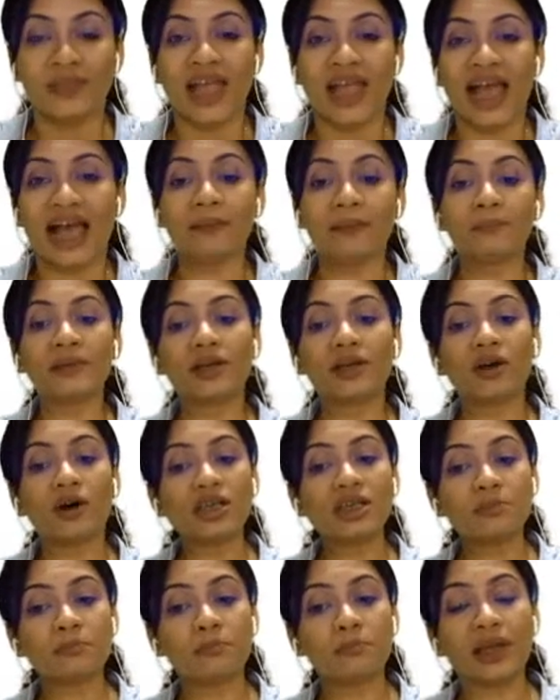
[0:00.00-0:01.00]
And
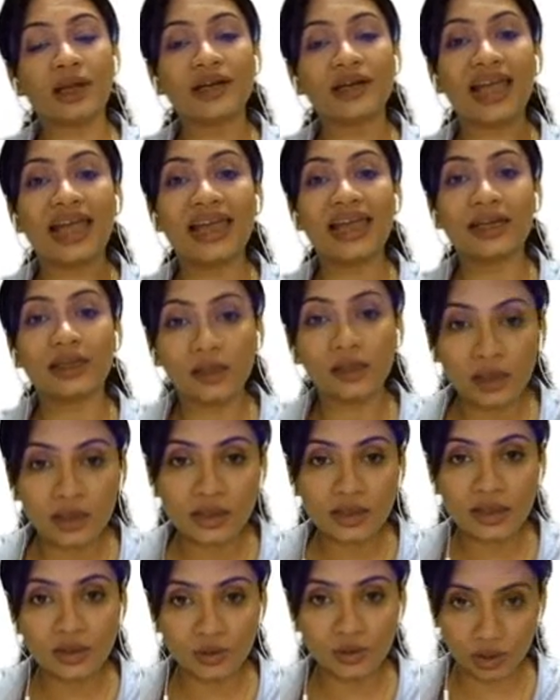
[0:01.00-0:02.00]
because blood enters
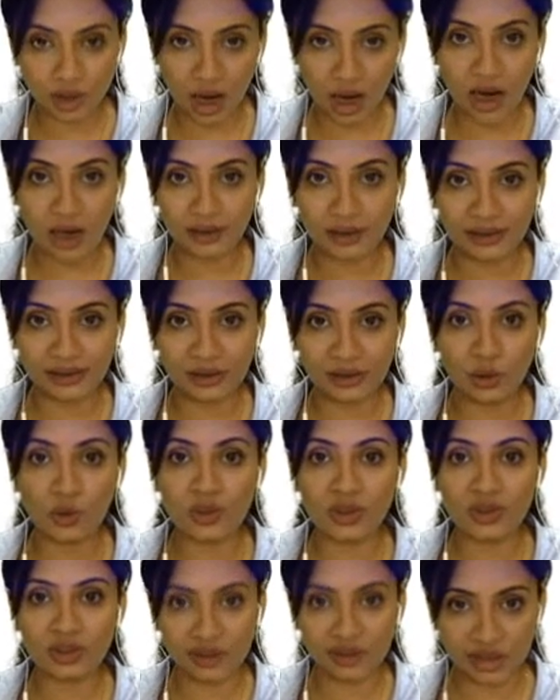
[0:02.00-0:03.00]
into the heart at those
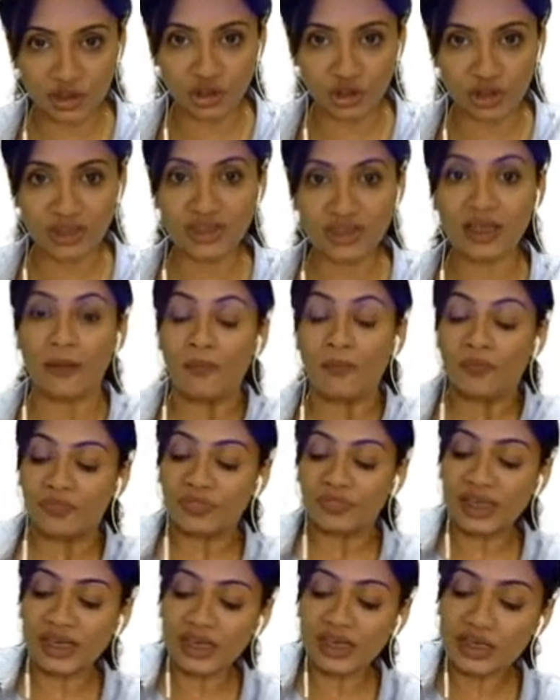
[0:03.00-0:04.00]
regions,
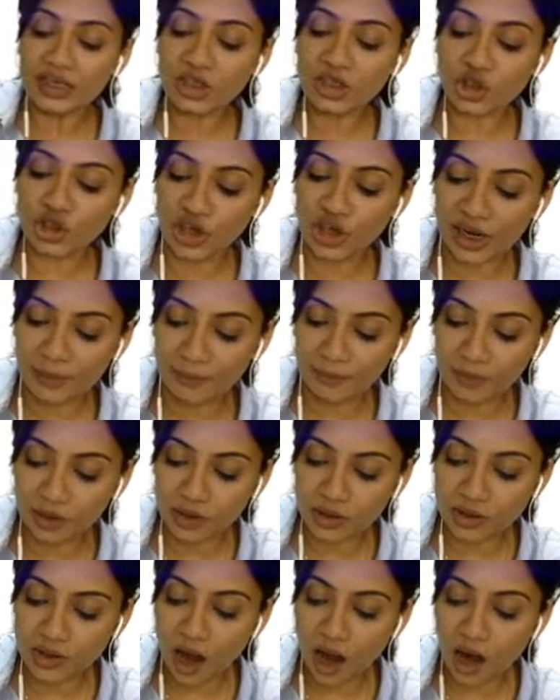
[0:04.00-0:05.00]
these
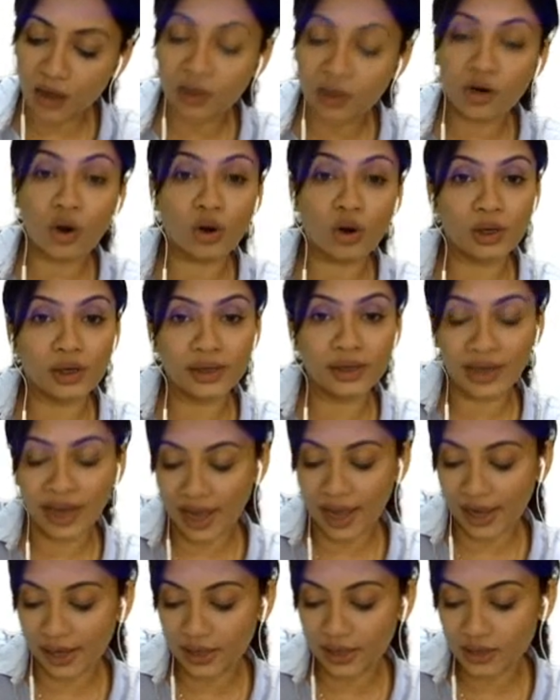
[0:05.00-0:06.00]
chambers are called
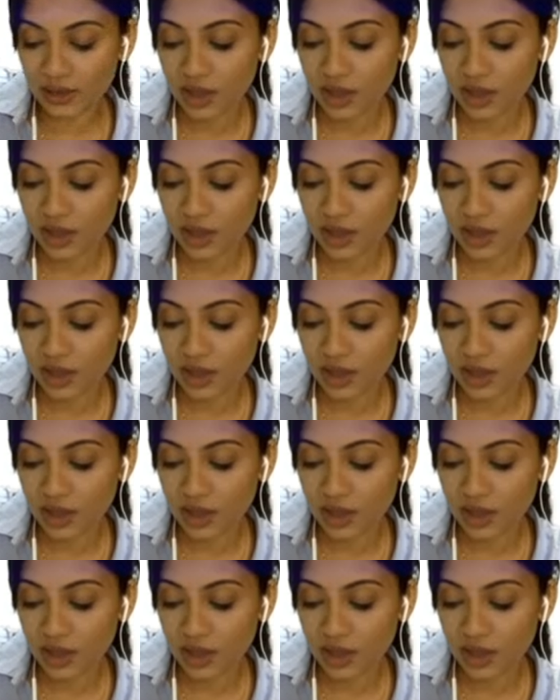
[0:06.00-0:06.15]
as